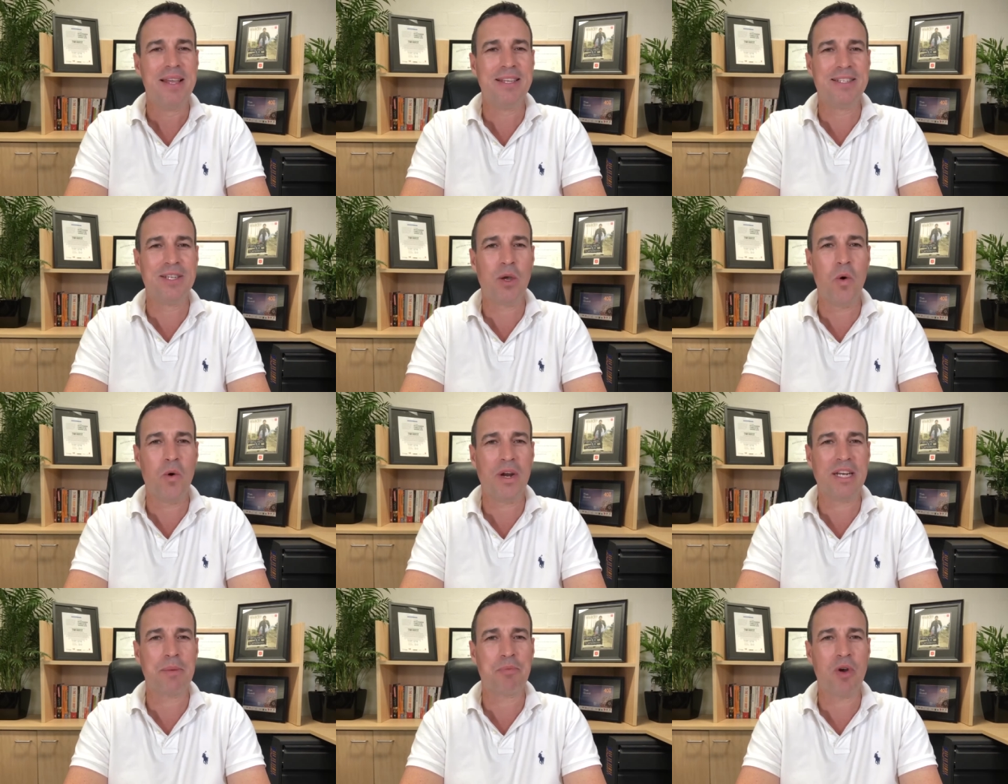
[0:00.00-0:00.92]
This is
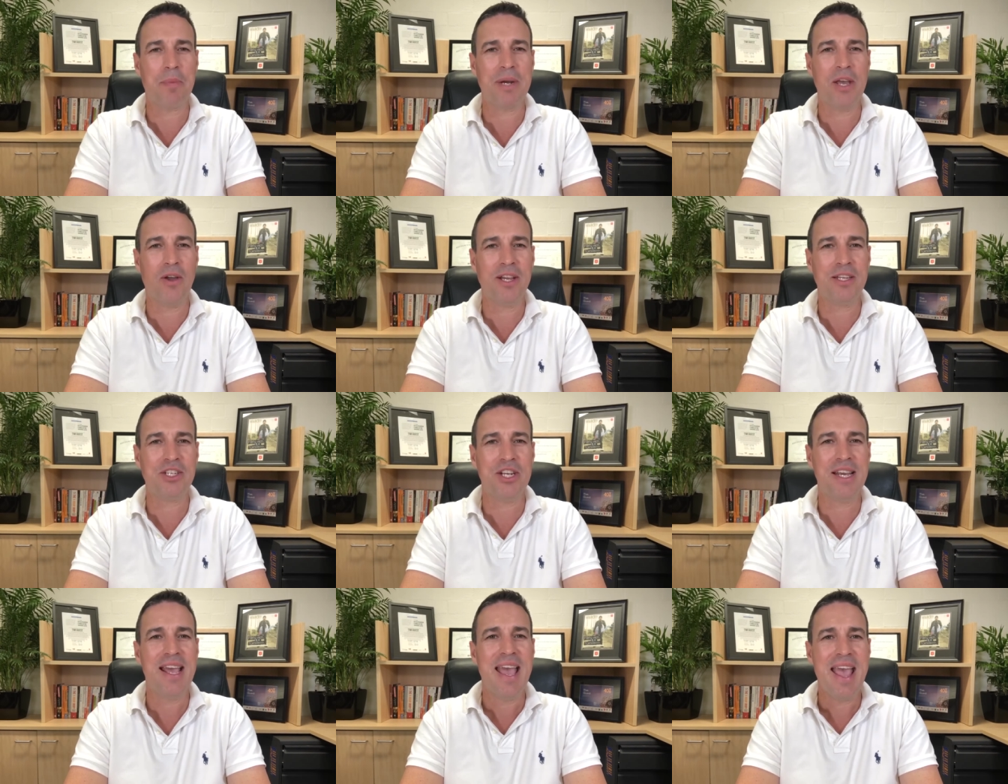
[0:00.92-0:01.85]
according to
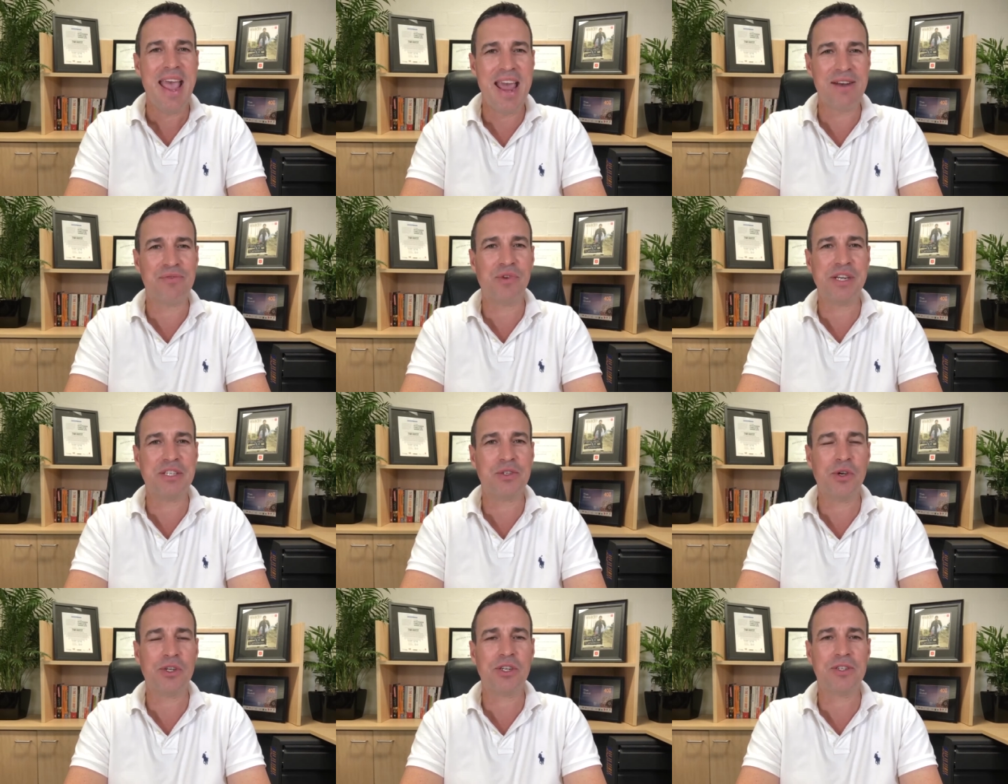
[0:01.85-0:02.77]
Propertyology Head of
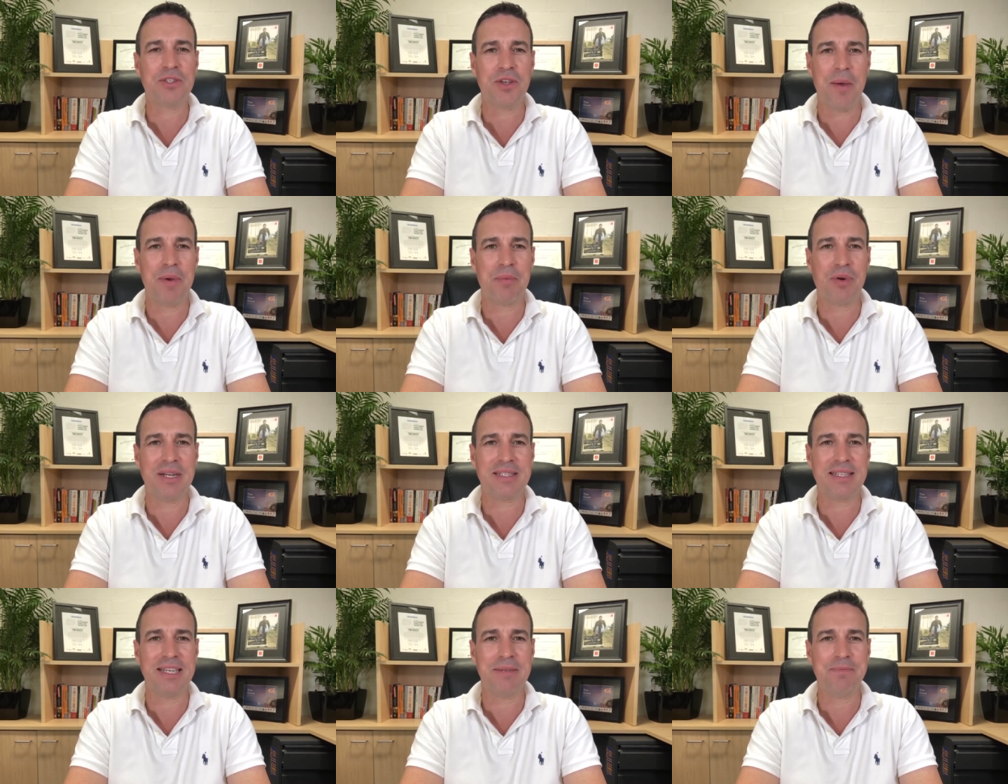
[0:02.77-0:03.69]
Research Simon
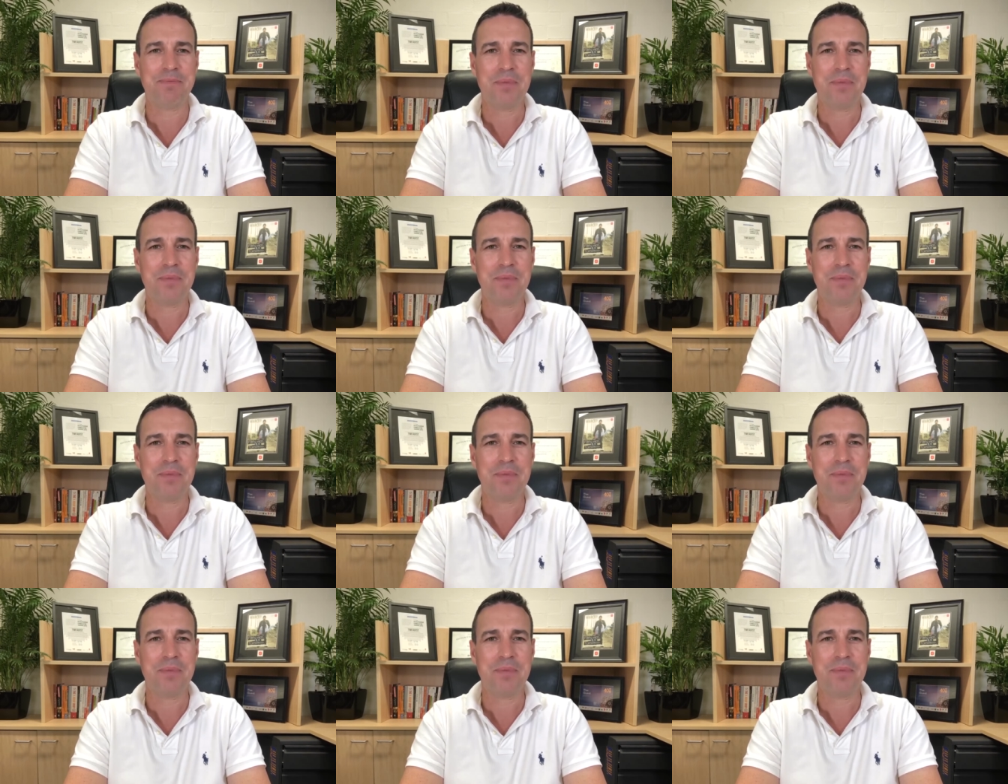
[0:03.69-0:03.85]
Presley.